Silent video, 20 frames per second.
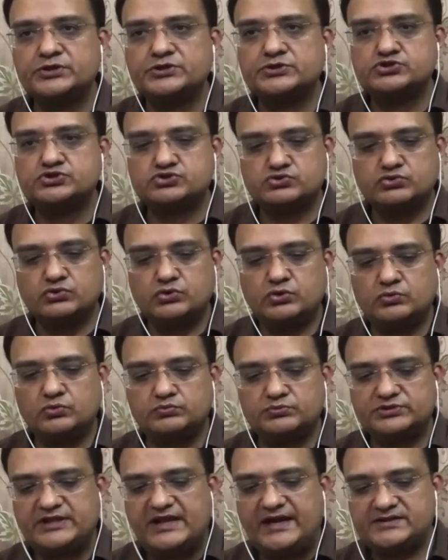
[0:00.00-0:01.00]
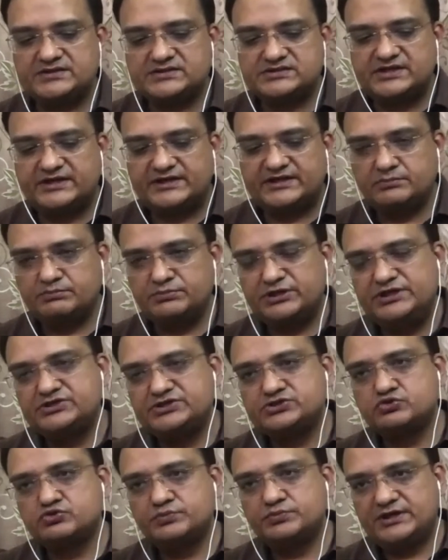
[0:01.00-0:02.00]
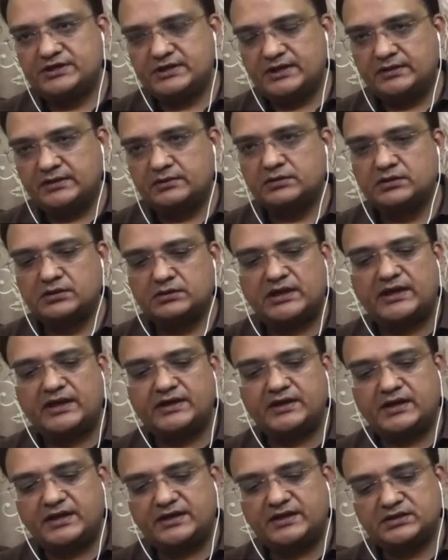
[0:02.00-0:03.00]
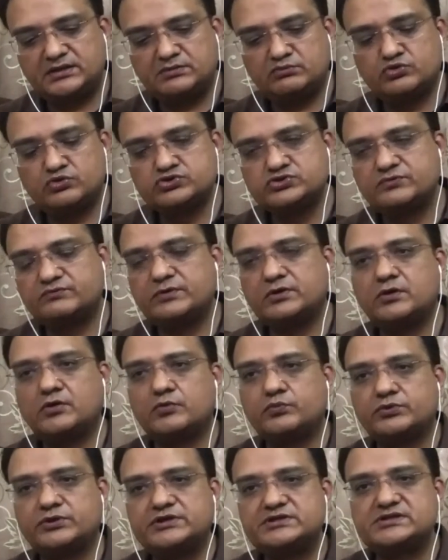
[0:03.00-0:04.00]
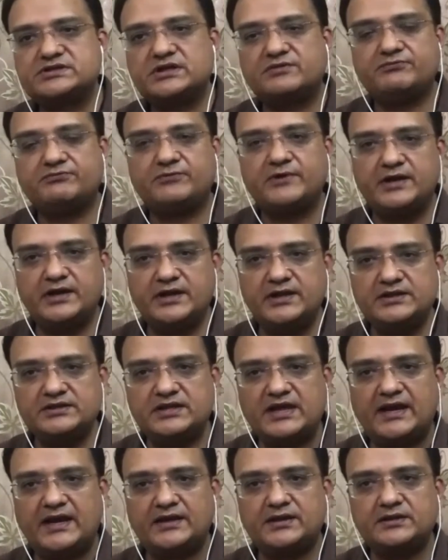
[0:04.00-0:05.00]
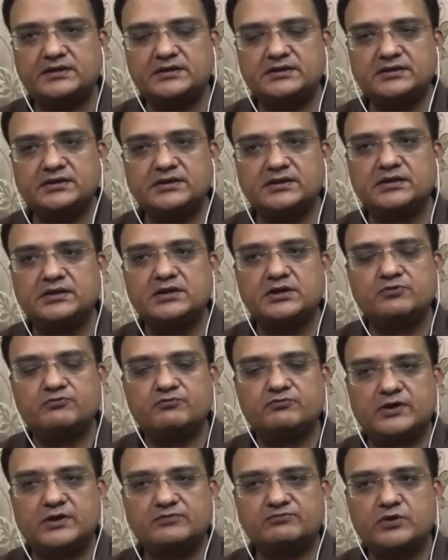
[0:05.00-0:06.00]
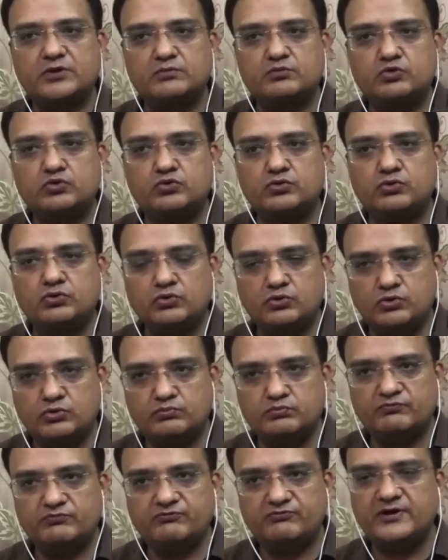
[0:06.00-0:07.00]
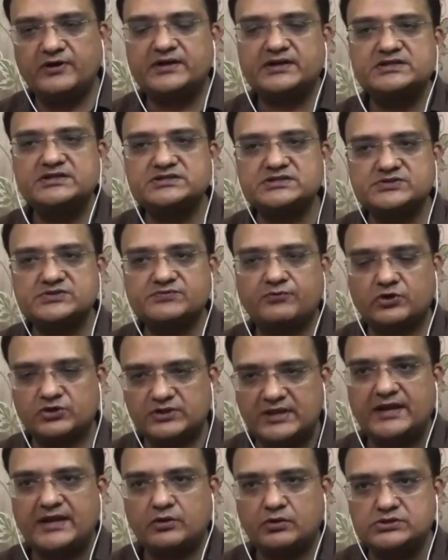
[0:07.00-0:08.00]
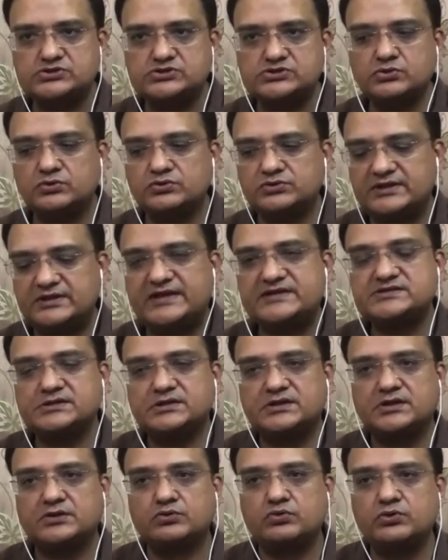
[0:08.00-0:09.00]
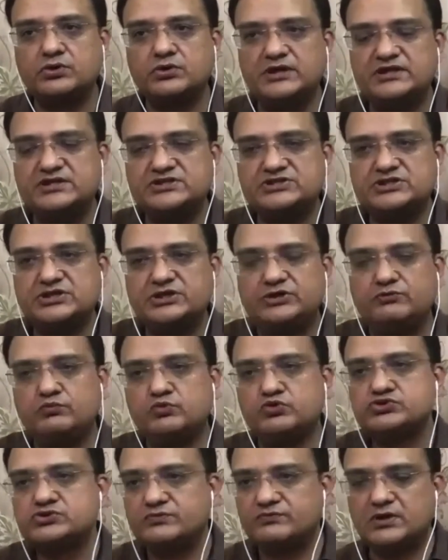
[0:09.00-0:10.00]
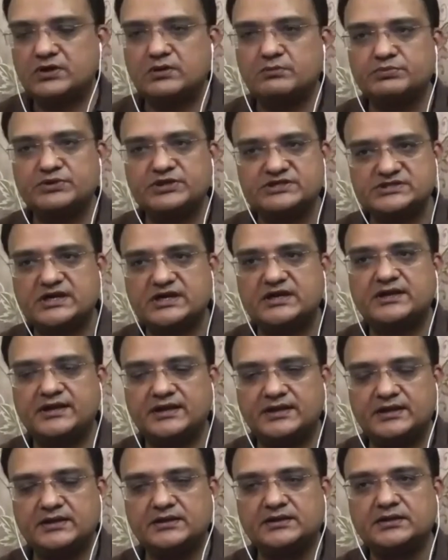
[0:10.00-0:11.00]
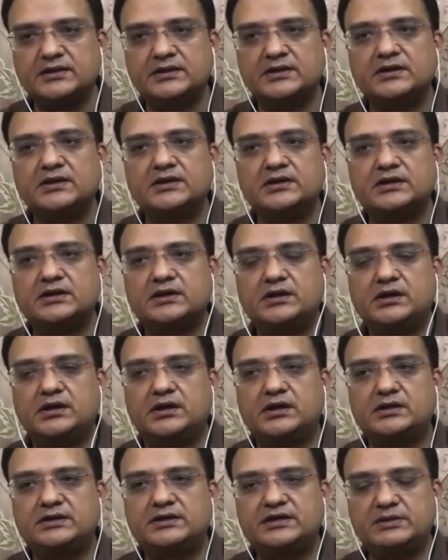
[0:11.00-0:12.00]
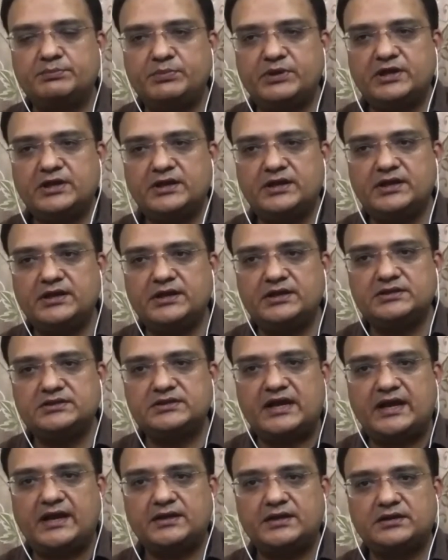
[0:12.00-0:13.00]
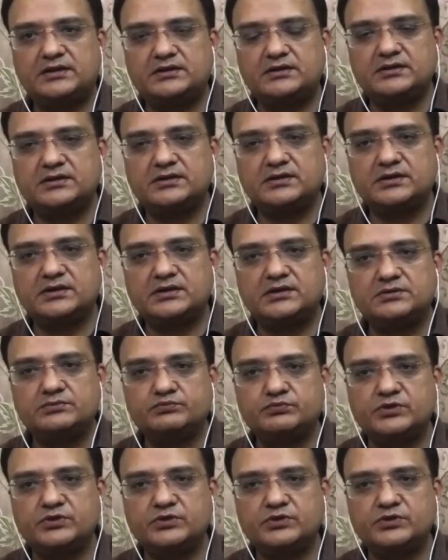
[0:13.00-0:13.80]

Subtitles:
So that setup needs to be done. I think most of the corporates are funding that work from home furnitures for that also. That's a good initiative most of the companies are taking. Typically that the